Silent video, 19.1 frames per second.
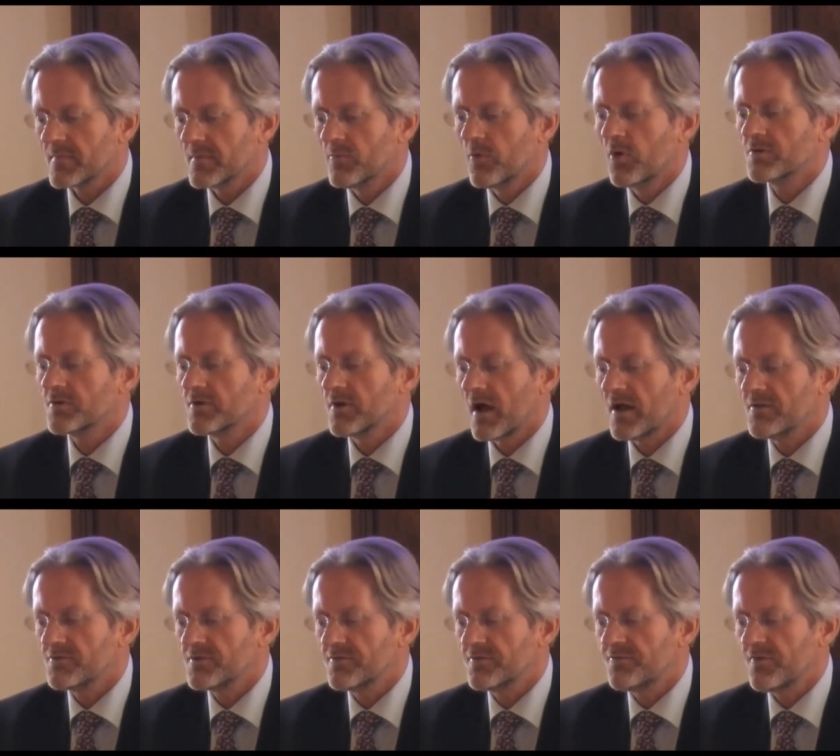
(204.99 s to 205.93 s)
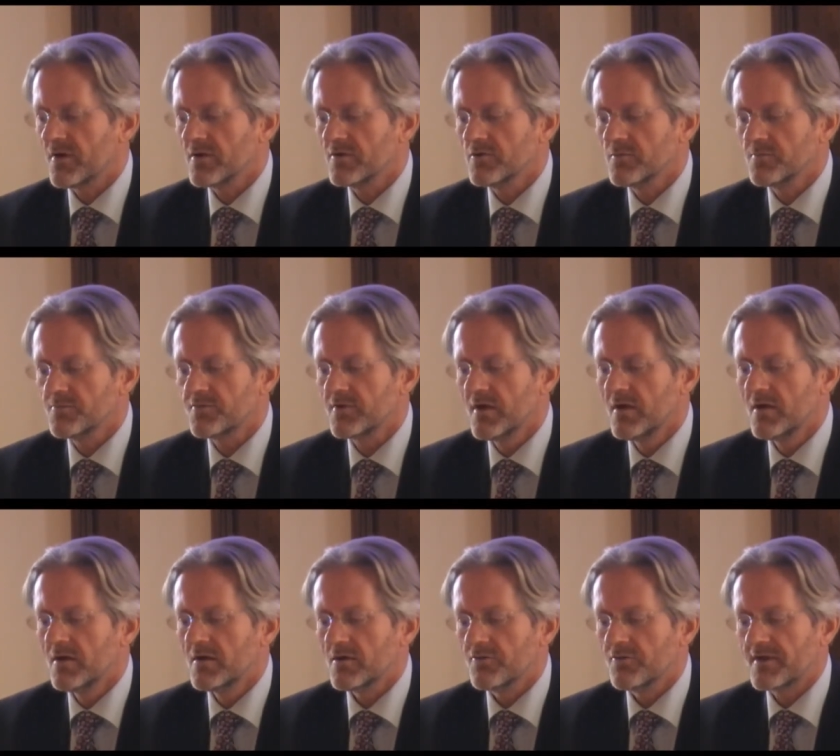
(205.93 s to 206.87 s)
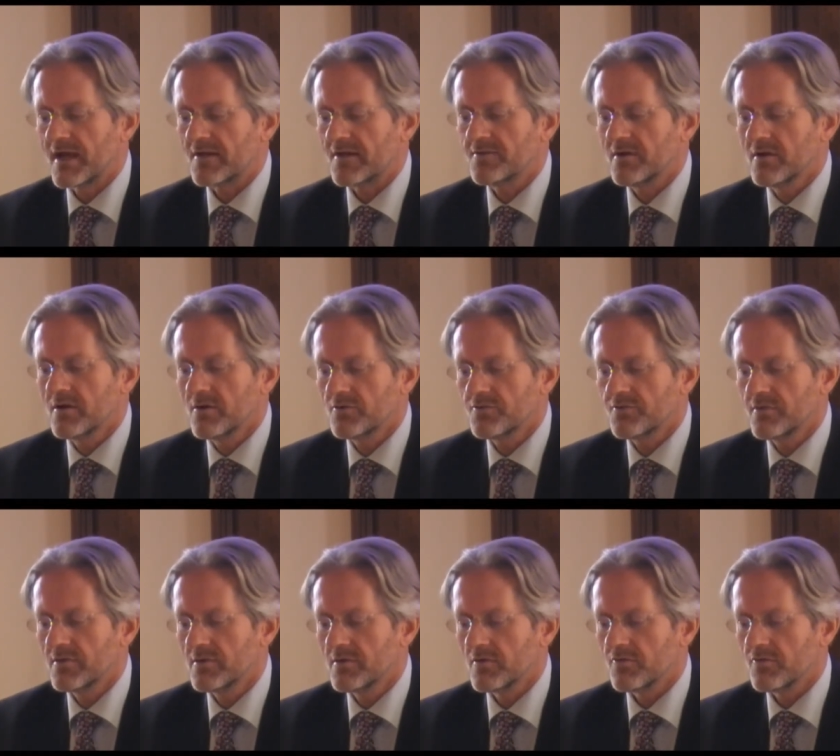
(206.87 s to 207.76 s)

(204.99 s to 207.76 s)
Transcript: more than 100 volumes of catalogues